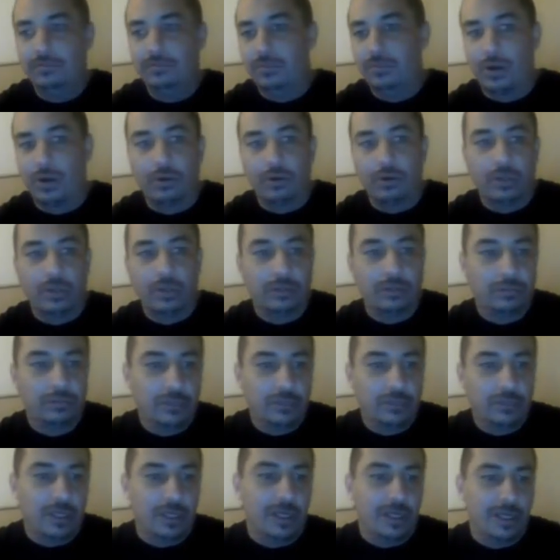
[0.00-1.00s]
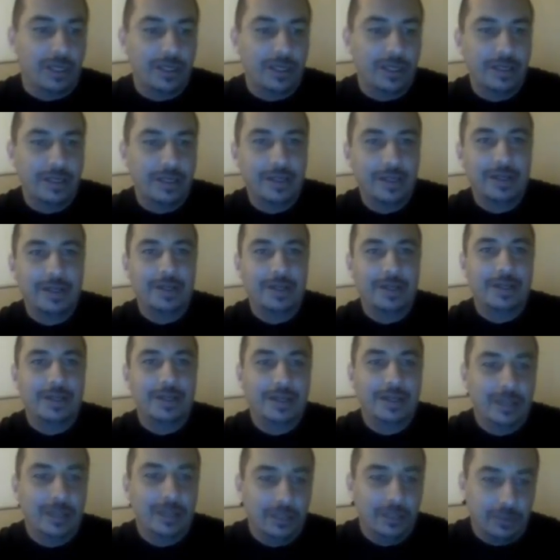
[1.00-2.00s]
Wrong one.
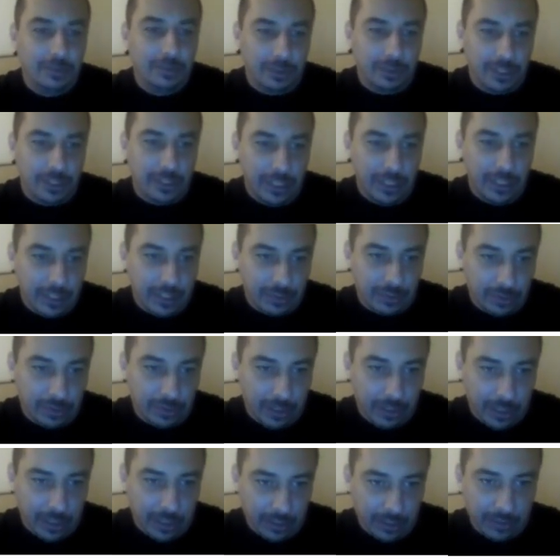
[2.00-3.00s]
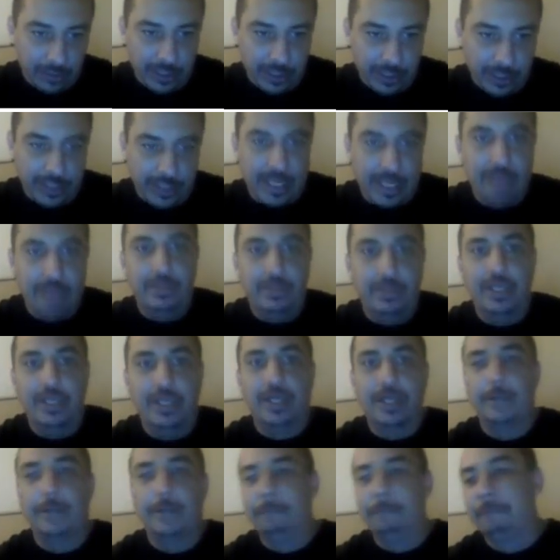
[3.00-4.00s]
You're supposed to hit this one right here. It says add
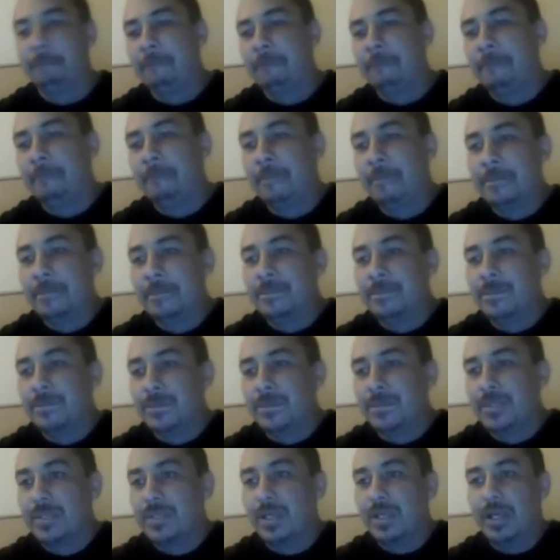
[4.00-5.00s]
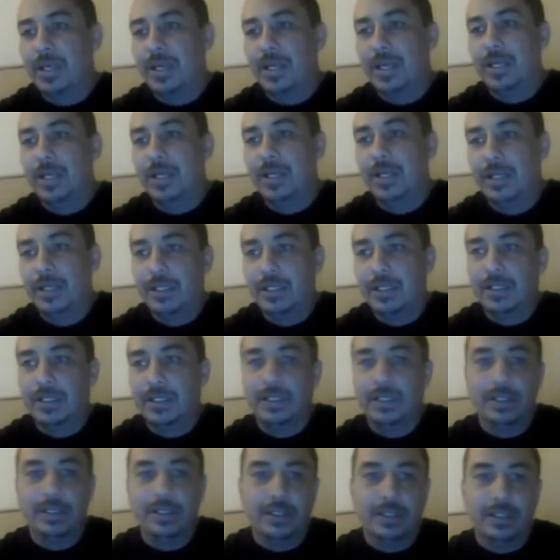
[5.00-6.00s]
media,
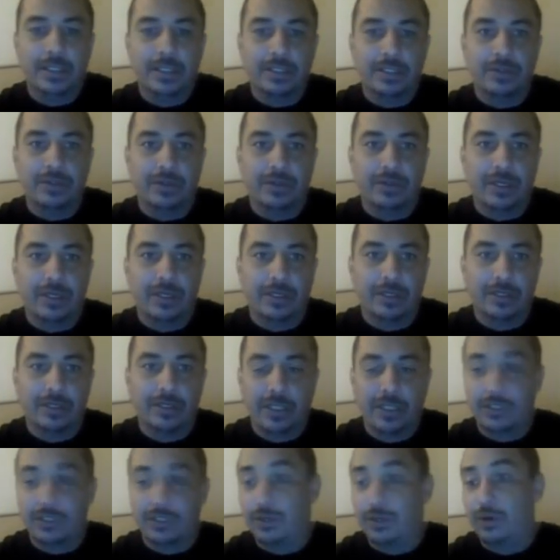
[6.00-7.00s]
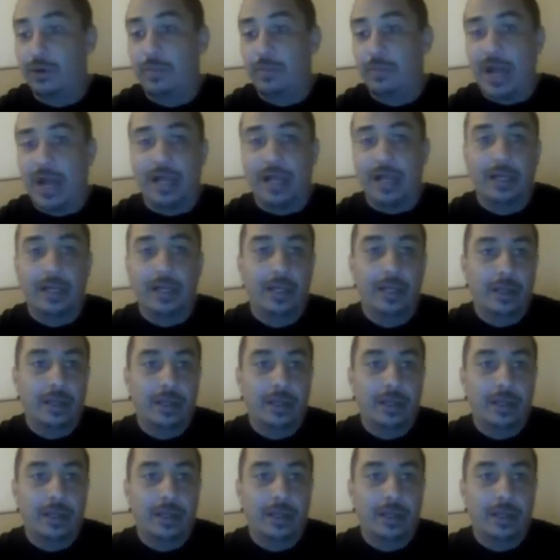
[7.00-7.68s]
and it's gonna go back.